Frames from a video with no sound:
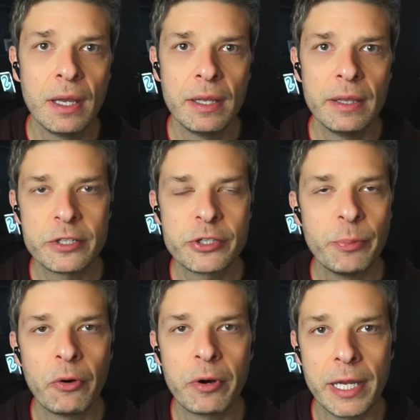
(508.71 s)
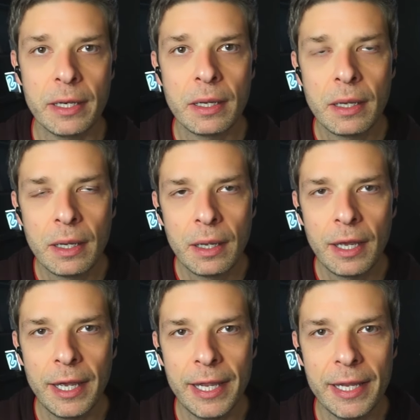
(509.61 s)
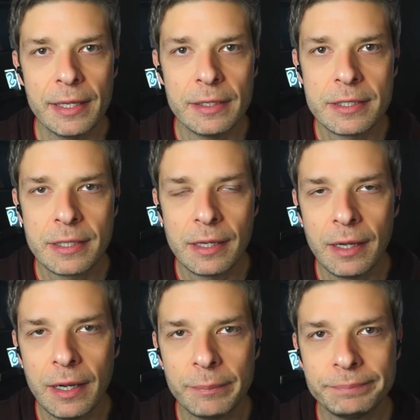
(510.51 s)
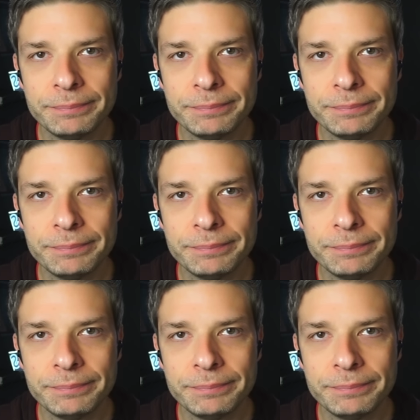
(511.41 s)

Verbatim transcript: this morning. And you